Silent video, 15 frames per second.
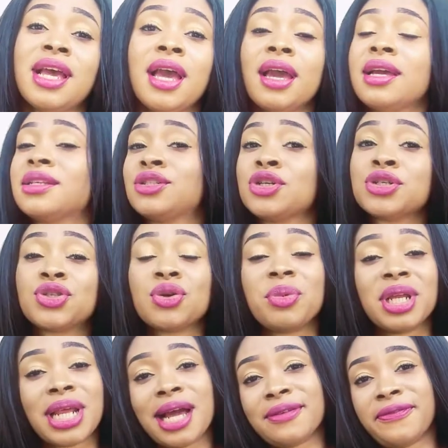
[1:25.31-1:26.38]
It's just do me
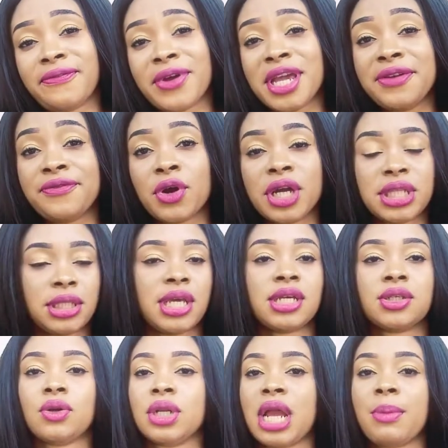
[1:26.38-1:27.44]
that favor. It
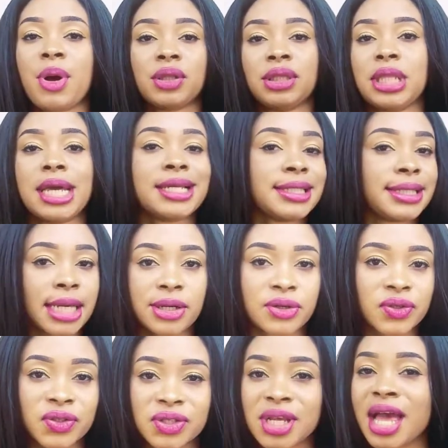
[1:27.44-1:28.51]
takes only about 30
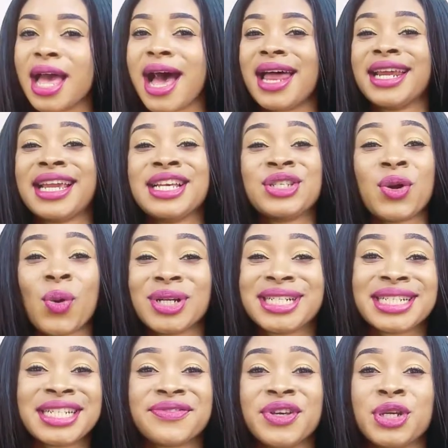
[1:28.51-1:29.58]
seconds. And in case you're watching
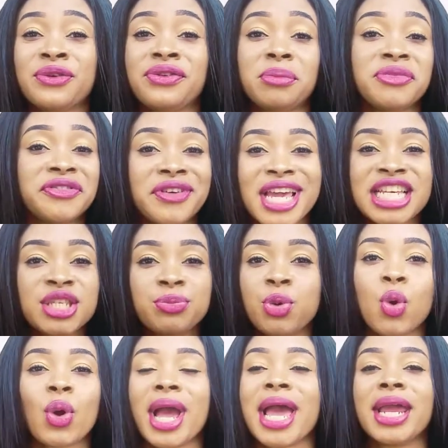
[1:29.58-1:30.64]
this video from
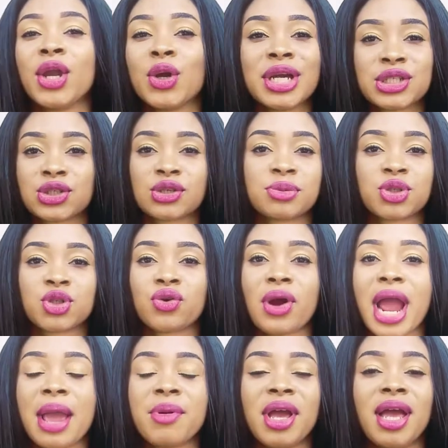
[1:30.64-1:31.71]
Facebook and you're yet to subscribe,